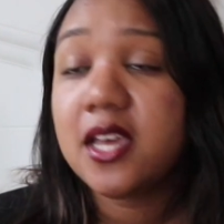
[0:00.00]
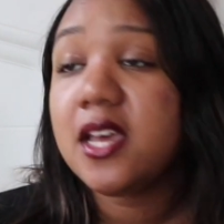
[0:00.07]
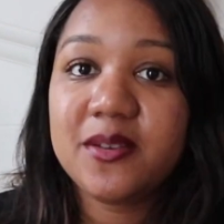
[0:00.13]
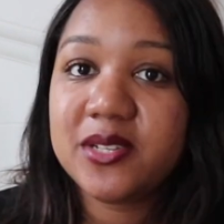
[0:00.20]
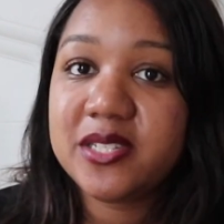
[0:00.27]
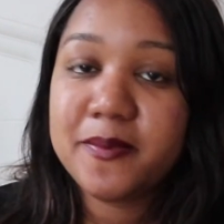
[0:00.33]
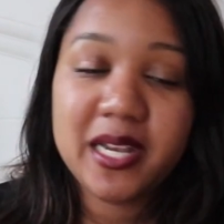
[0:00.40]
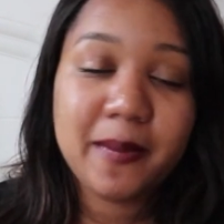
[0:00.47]
There
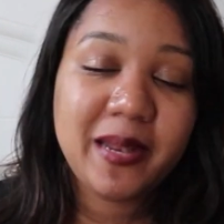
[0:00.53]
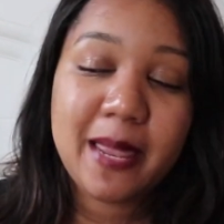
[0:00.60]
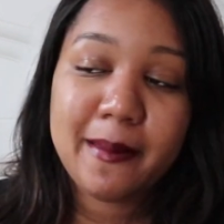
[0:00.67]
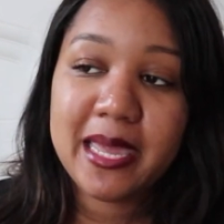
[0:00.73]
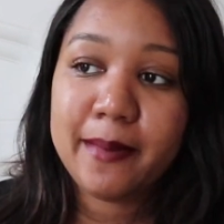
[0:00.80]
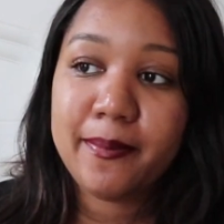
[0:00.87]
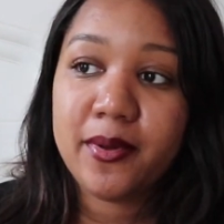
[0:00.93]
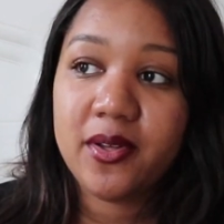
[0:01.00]
wasn't many
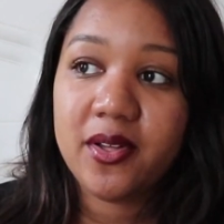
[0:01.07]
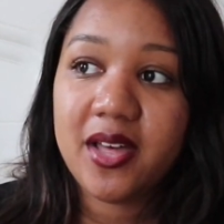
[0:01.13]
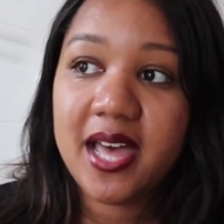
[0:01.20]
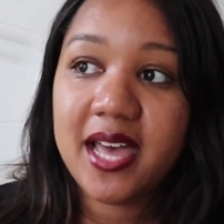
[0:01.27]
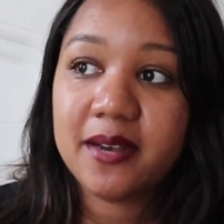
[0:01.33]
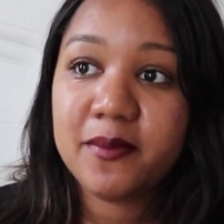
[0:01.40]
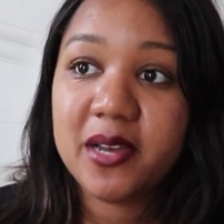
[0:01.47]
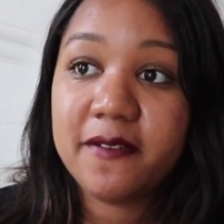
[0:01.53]
black people,
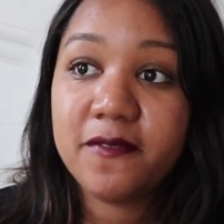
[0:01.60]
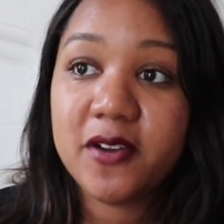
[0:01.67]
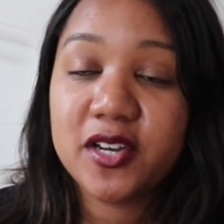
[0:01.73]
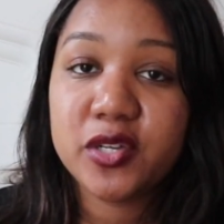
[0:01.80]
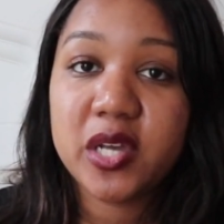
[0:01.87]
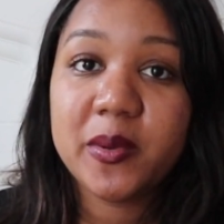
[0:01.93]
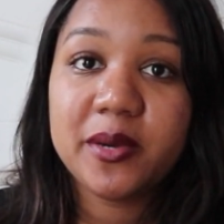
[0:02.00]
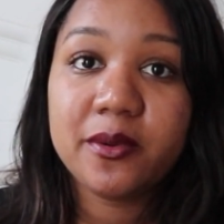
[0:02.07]
and my
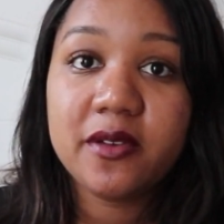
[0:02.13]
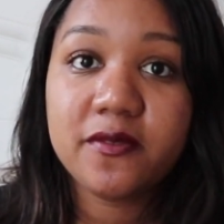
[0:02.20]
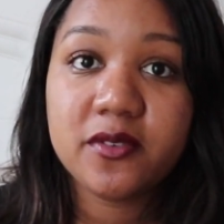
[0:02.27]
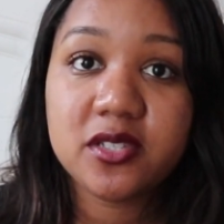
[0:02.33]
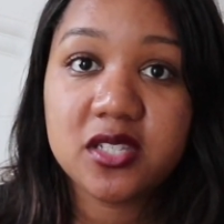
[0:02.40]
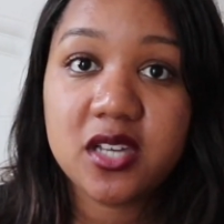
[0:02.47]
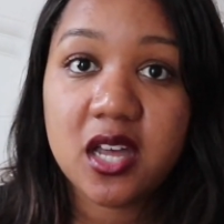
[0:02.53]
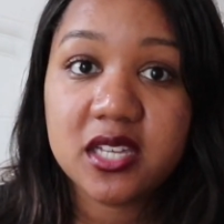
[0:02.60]
friend who I went with
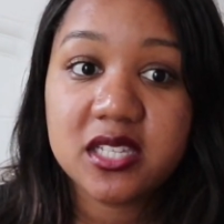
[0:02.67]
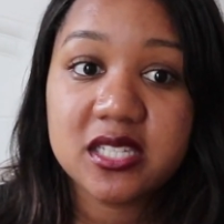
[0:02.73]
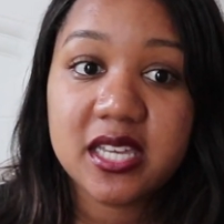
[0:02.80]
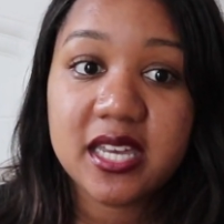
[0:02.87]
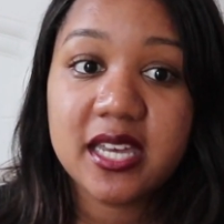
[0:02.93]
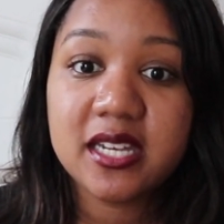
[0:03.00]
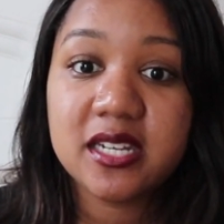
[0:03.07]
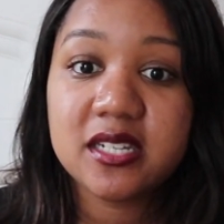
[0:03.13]
was dark
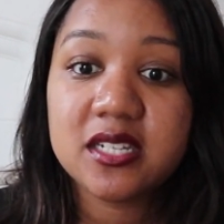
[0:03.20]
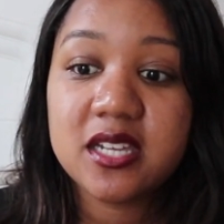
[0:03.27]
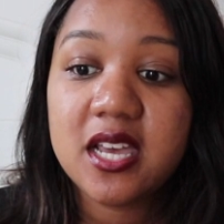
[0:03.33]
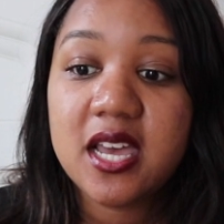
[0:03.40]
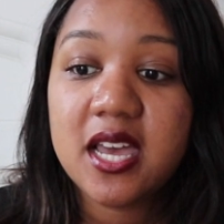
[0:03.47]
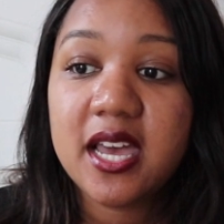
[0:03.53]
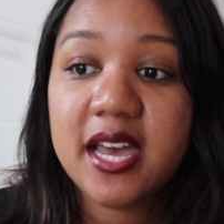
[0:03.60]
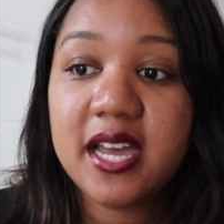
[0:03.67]
skinned,
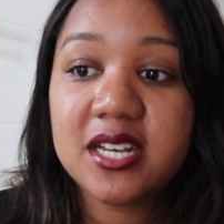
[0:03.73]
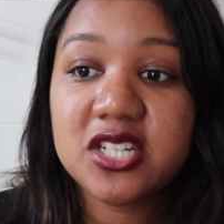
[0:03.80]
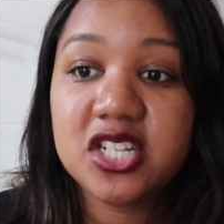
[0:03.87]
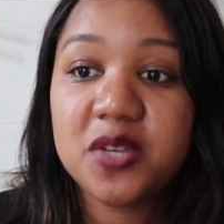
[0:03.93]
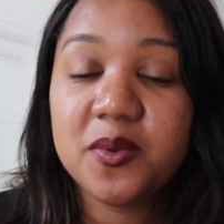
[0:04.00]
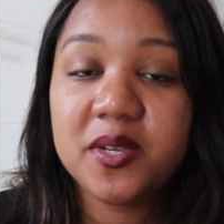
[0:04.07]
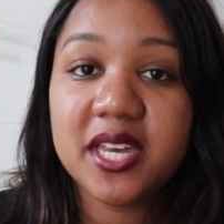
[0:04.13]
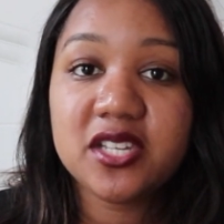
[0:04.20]
and
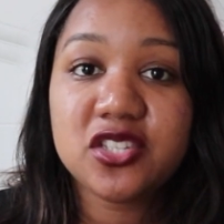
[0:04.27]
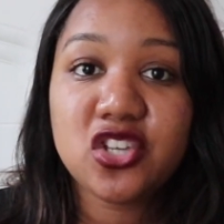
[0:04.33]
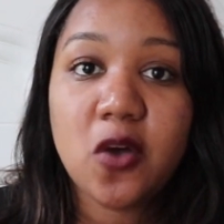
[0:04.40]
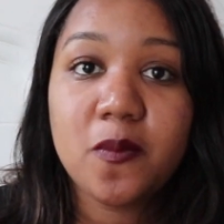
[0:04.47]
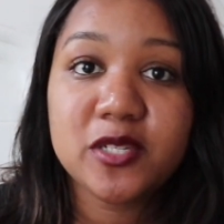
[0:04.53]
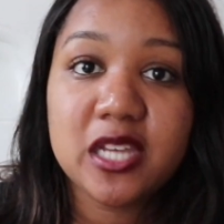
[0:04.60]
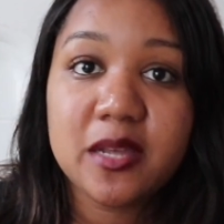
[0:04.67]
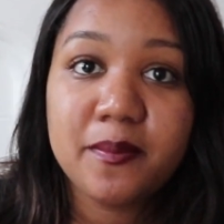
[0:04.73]
she would get
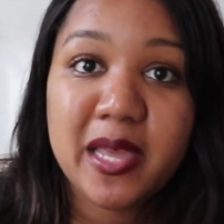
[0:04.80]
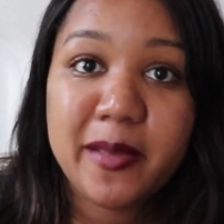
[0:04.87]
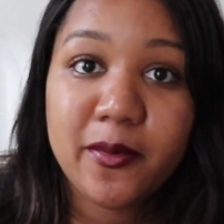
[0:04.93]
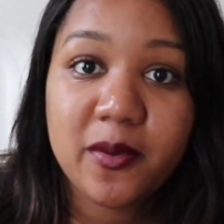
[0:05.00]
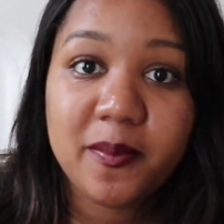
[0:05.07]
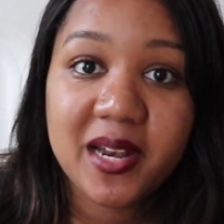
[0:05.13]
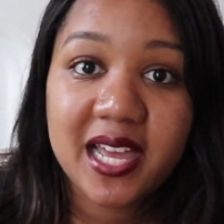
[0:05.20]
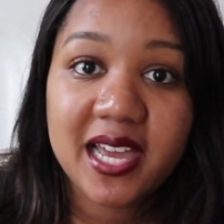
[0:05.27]
stopped and
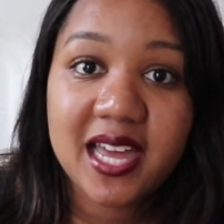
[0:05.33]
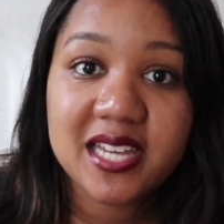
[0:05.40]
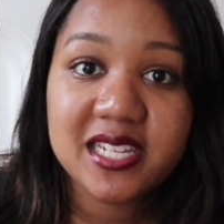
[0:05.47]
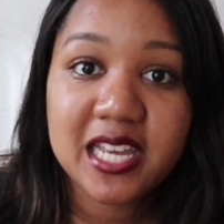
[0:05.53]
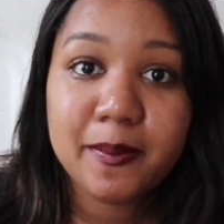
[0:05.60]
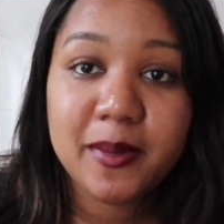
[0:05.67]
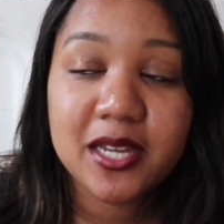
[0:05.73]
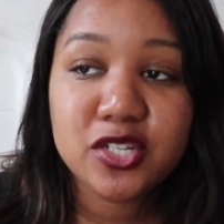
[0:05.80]
people would be like, can I
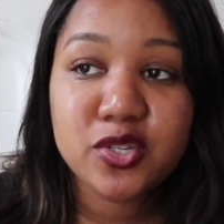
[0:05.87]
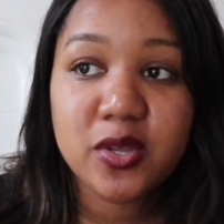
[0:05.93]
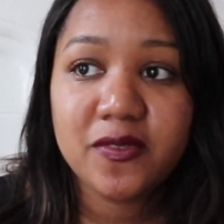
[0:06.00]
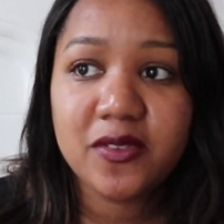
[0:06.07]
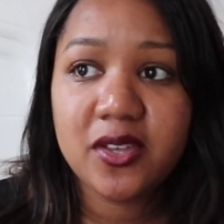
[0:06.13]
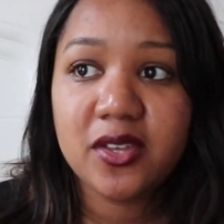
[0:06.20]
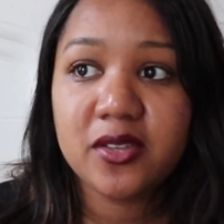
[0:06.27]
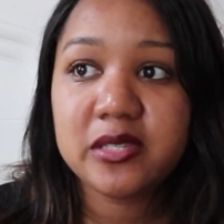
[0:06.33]
take a picture
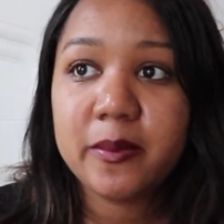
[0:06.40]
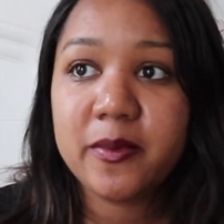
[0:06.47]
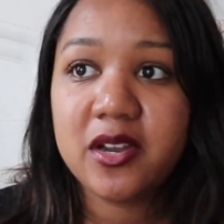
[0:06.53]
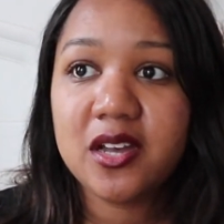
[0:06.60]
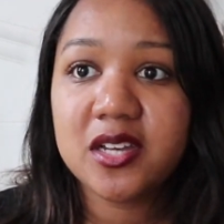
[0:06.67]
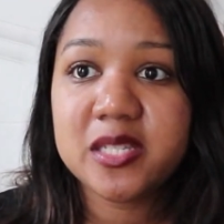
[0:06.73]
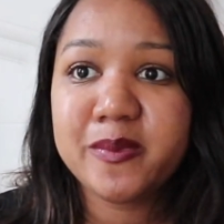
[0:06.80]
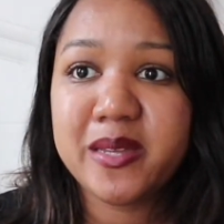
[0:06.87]
of you? Someone
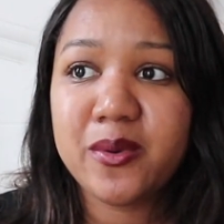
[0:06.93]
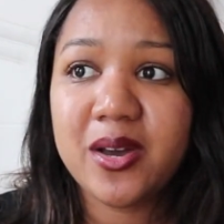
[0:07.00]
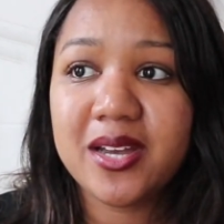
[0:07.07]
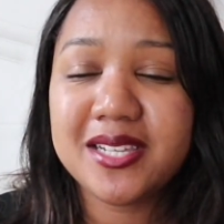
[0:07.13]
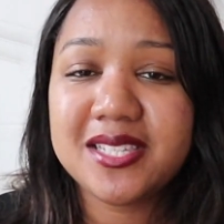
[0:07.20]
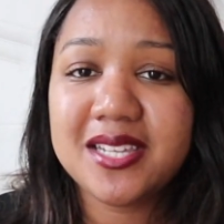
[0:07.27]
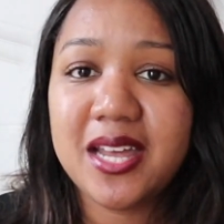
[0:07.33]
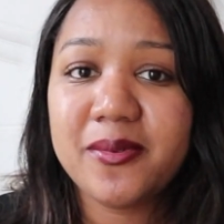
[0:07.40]
asked me
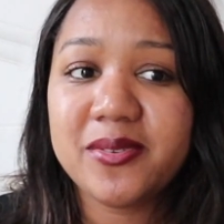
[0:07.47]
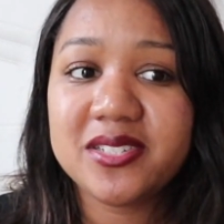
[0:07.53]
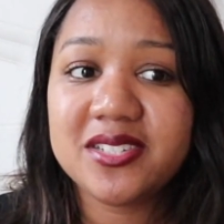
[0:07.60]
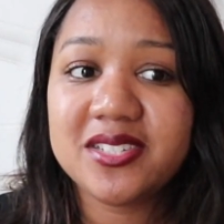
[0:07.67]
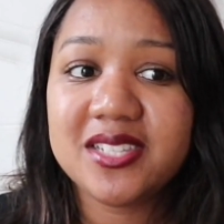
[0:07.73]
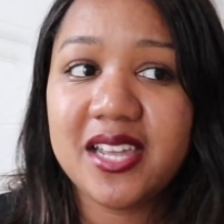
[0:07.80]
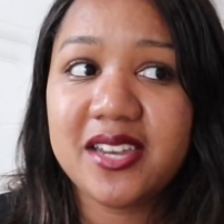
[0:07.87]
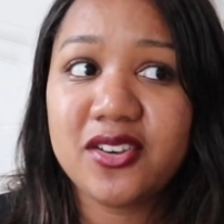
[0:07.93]
once and I was
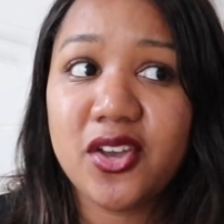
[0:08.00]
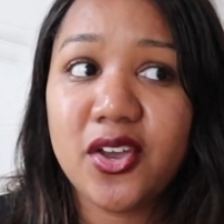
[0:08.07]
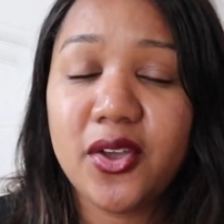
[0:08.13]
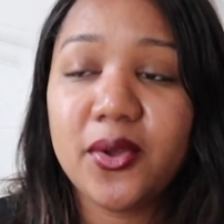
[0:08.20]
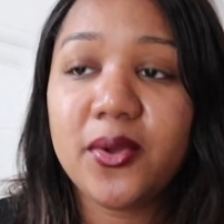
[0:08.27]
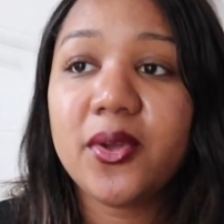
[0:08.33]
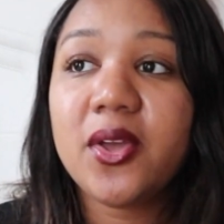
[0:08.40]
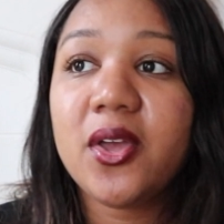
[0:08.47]
just like,
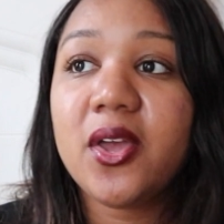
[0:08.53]
no.